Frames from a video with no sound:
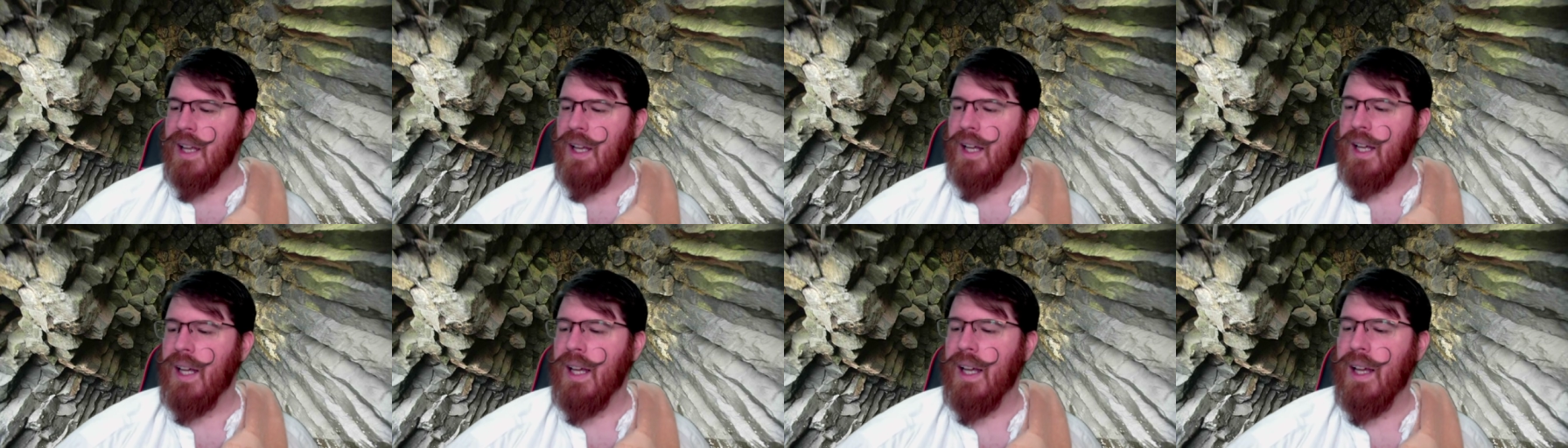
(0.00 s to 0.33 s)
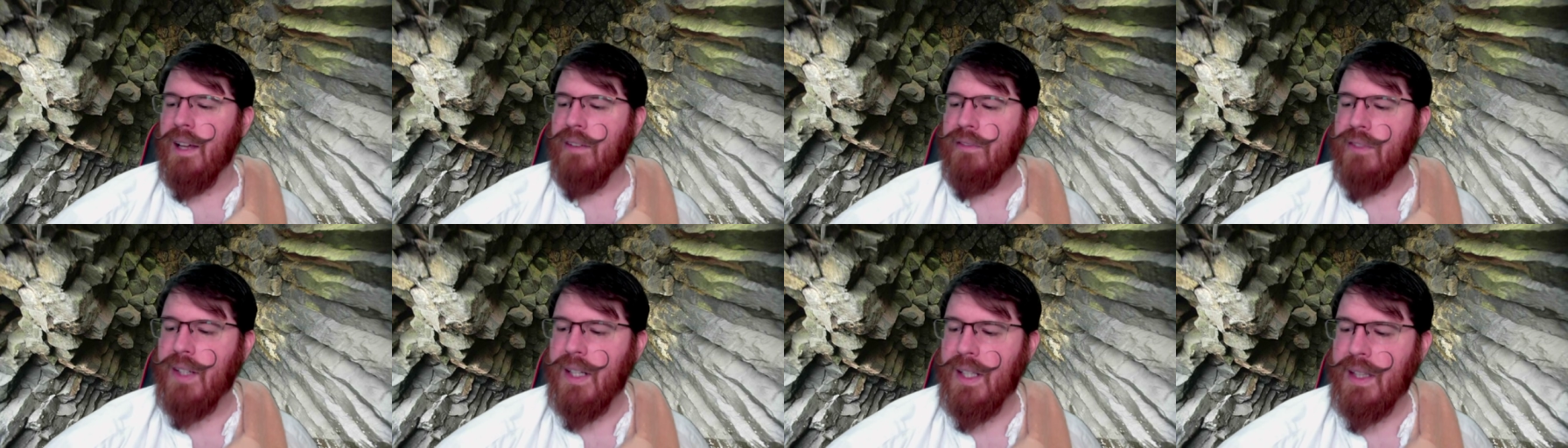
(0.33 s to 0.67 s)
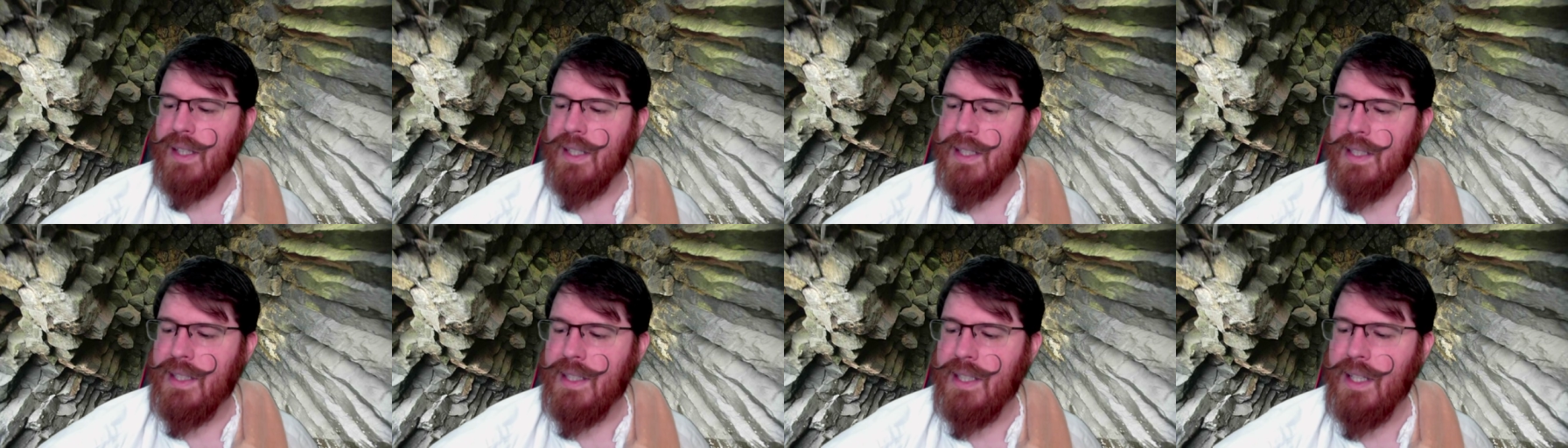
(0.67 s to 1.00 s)
Uh, I've got
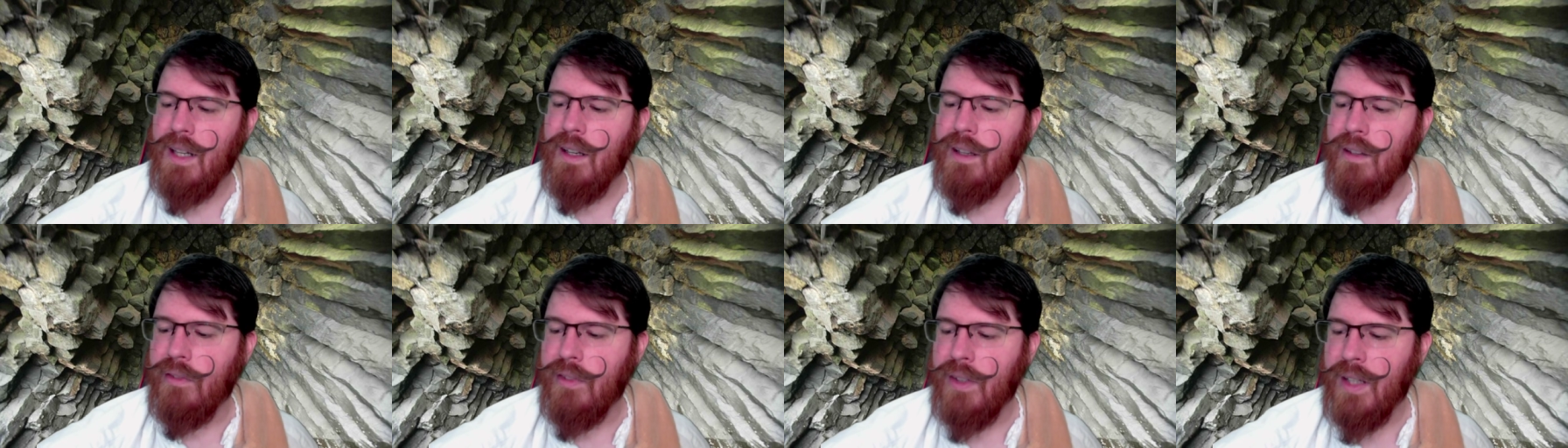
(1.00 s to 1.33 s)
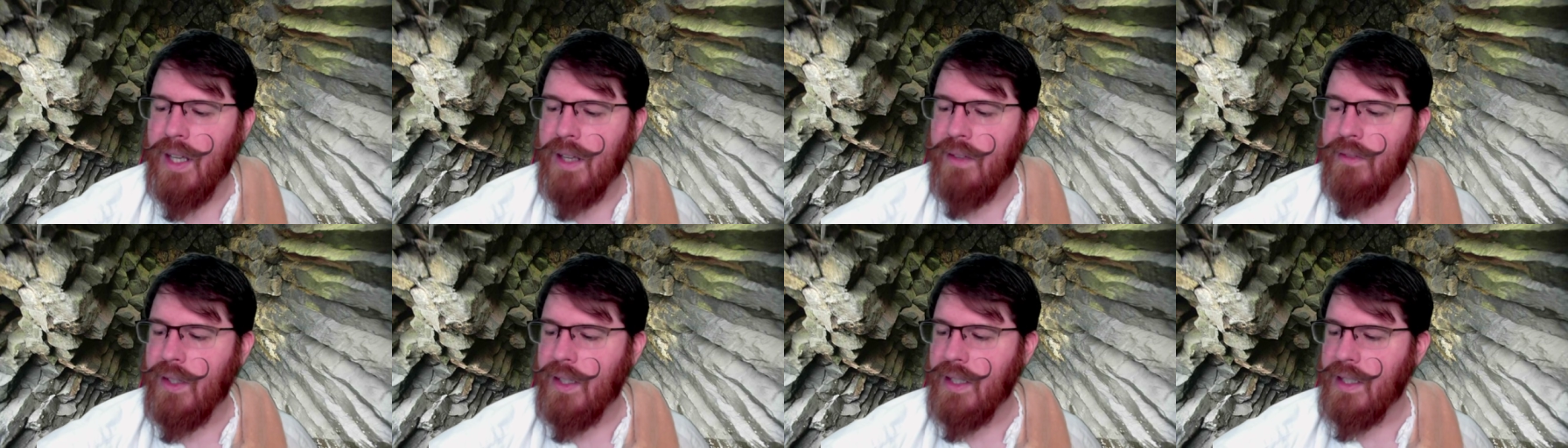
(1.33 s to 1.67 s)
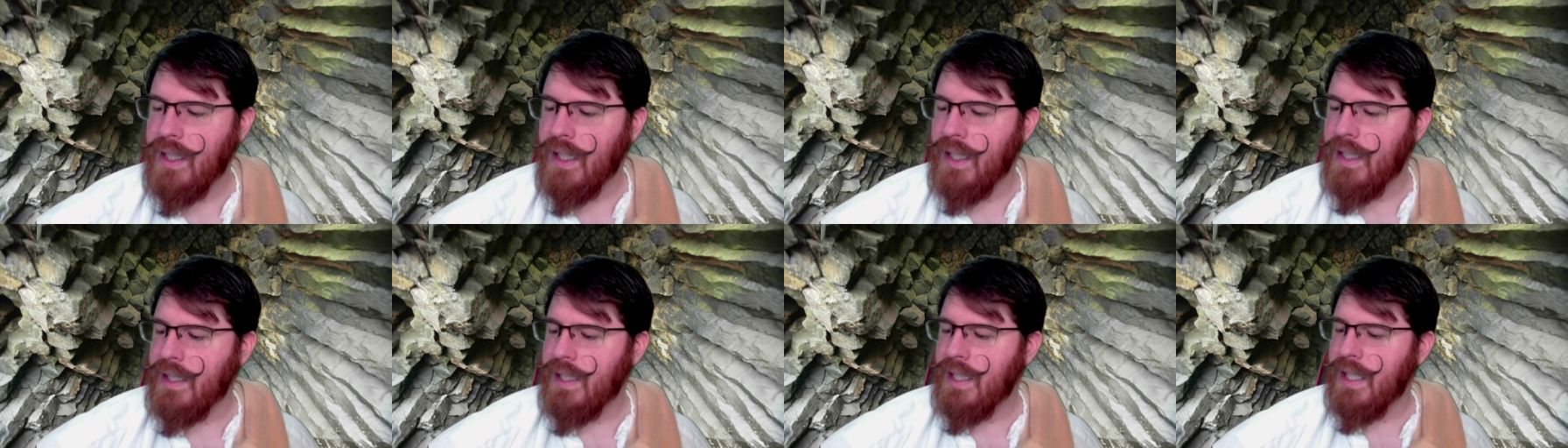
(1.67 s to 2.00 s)
this set of gaming
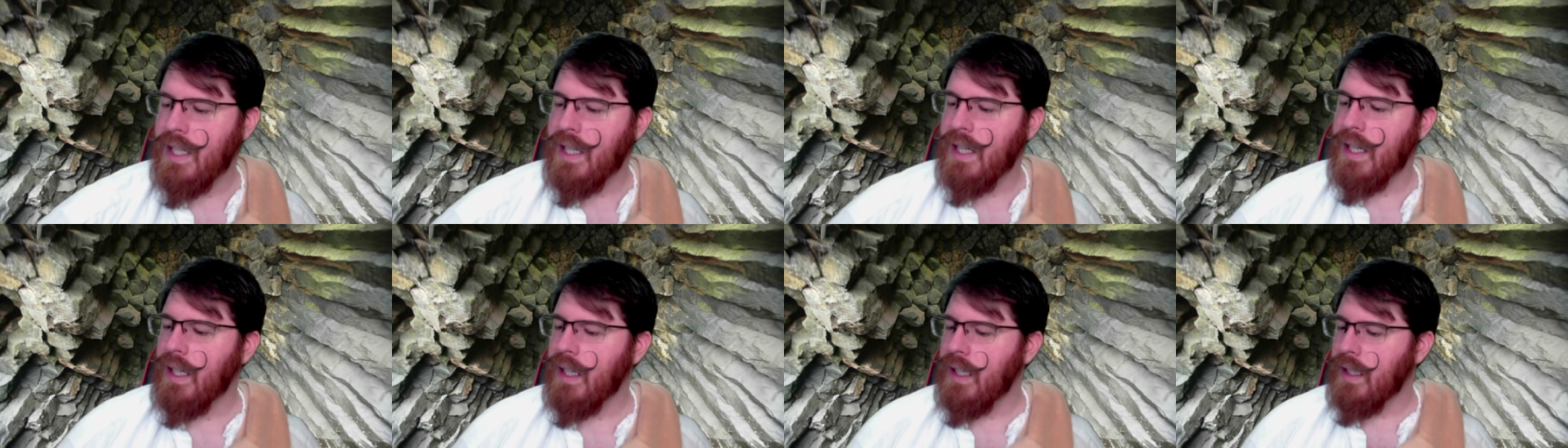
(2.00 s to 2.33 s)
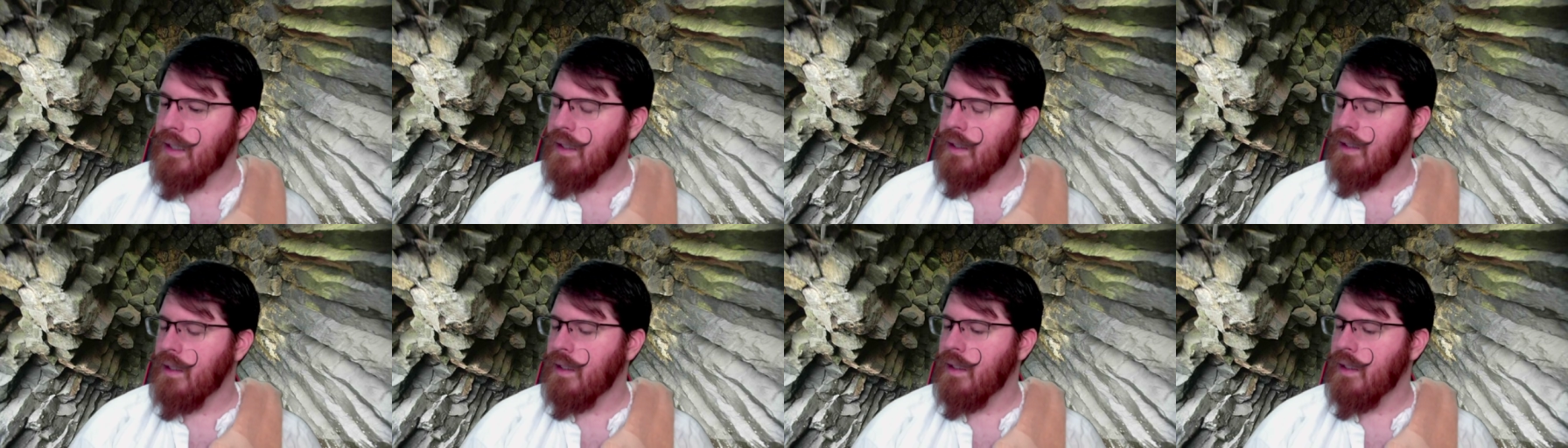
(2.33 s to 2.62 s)
dice here.